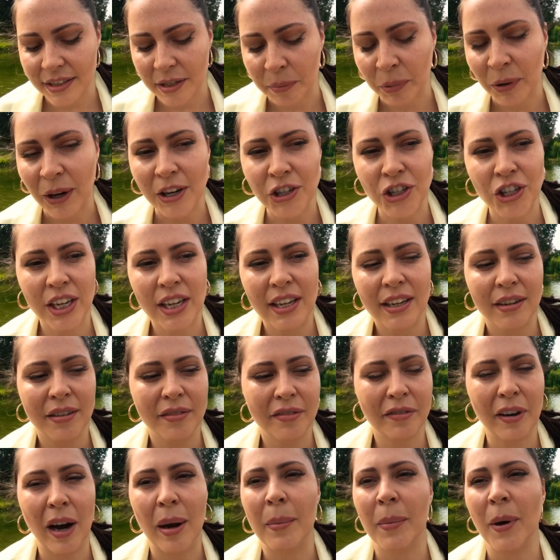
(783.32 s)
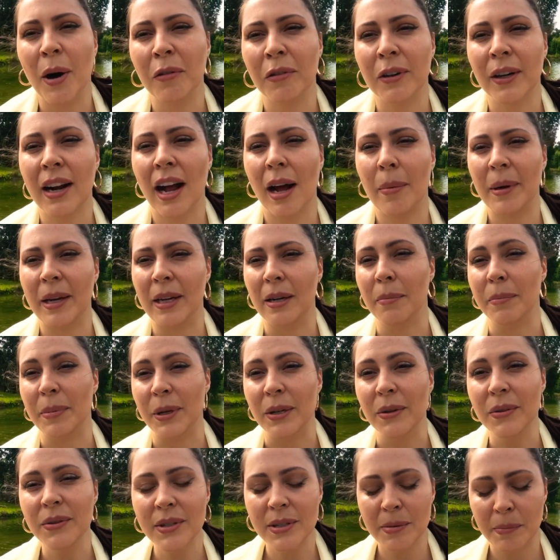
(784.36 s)
depression from overcoming
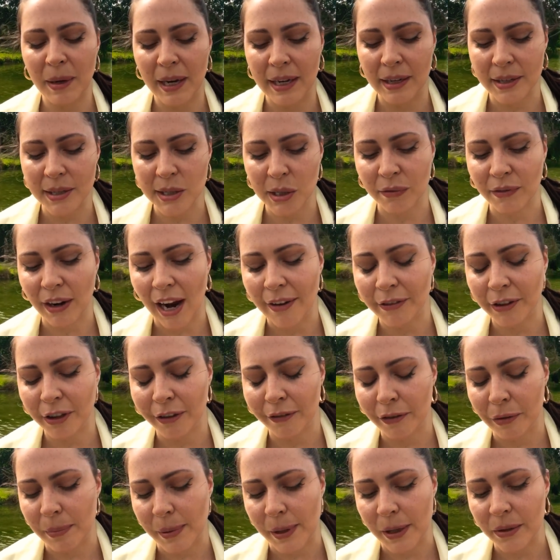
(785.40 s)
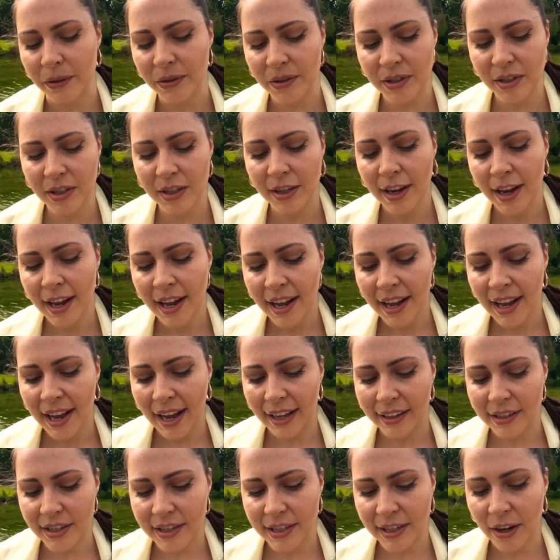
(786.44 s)
abuse, being a survivor of abuse.
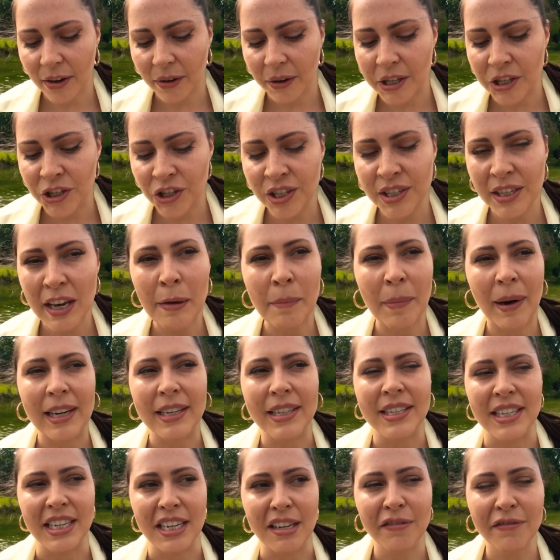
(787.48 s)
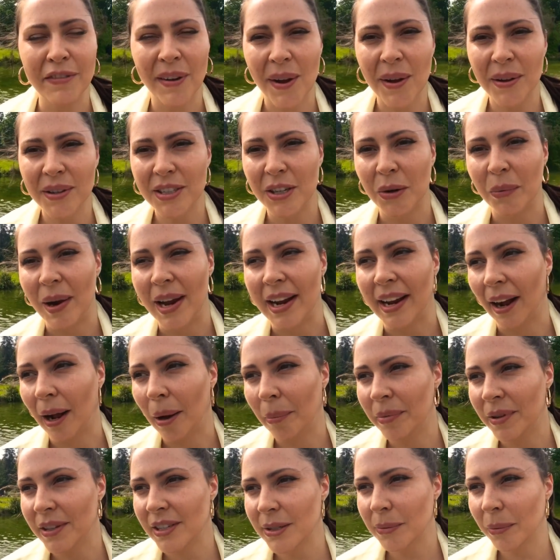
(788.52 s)
And so it's just like my default to wake
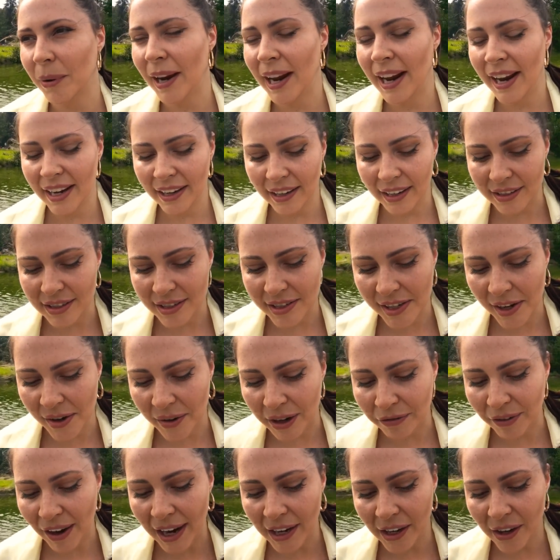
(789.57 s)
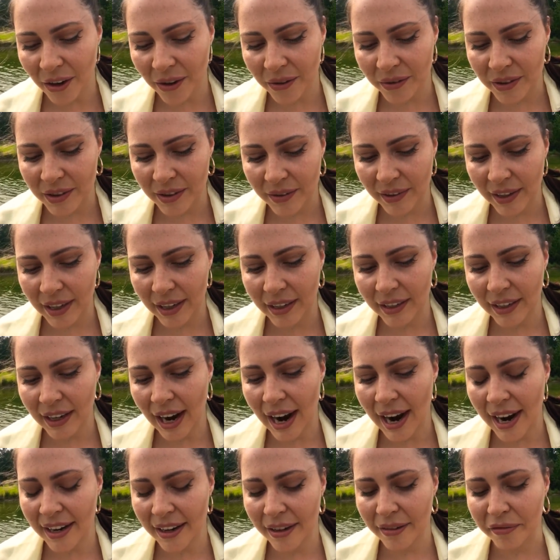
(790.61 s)
up this way. And so if I don't
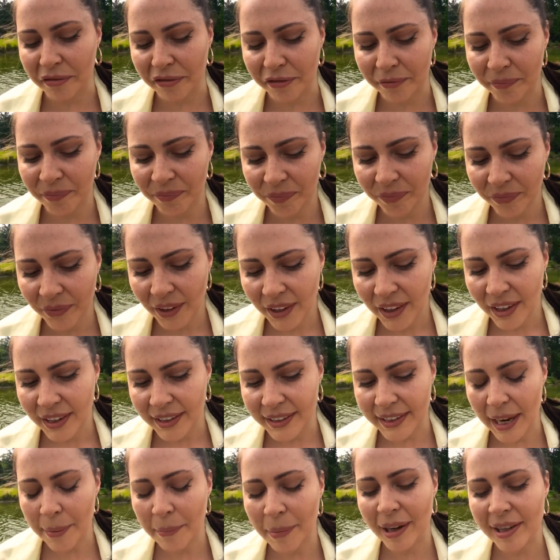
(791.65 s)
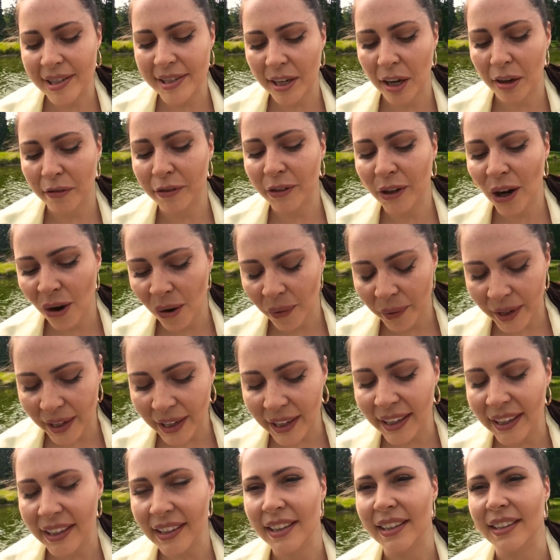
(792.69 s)
kind of get myself
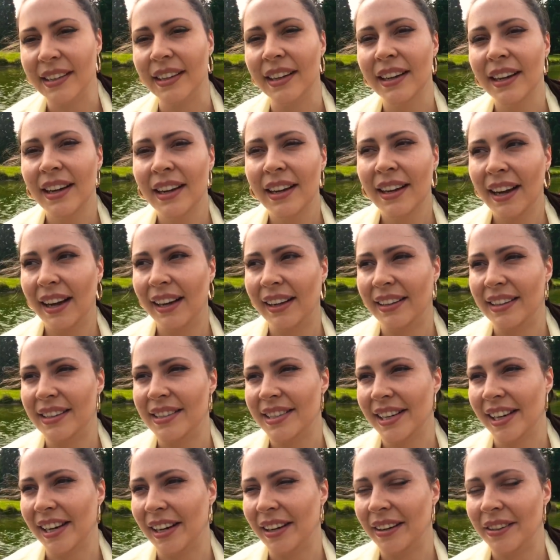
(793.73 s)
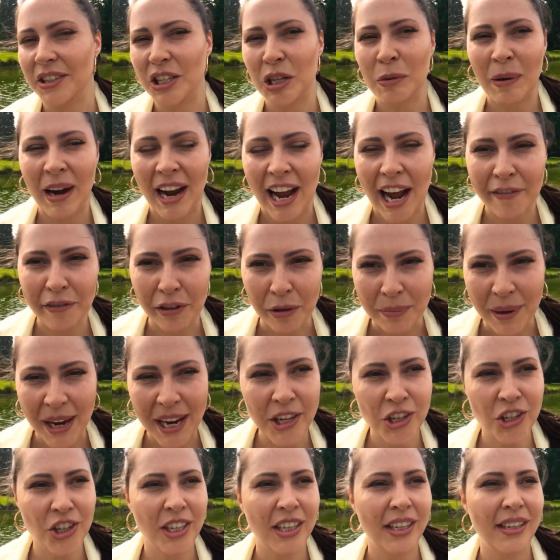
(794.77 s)
going and do my
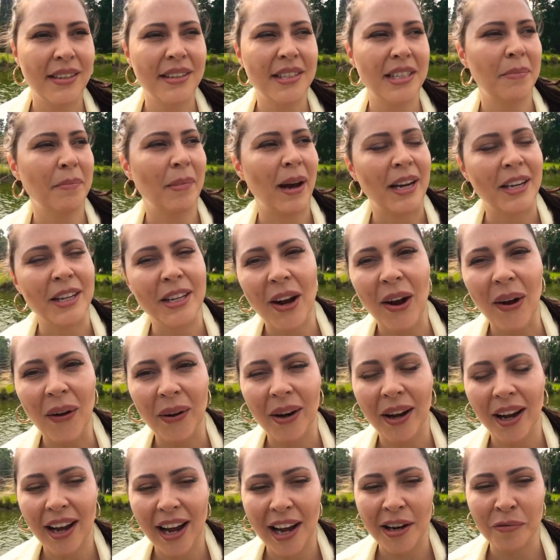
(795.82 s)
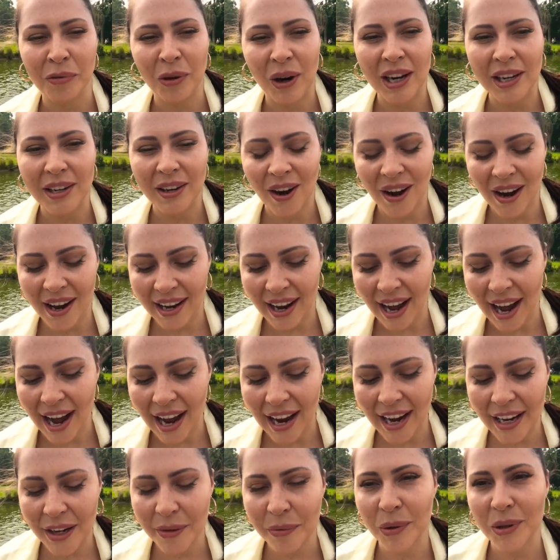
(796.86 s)
affirmations and my yoga and whatnot,
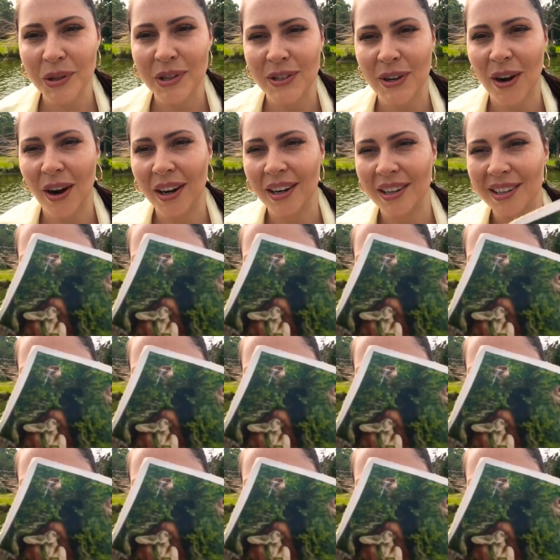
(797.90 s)
I will start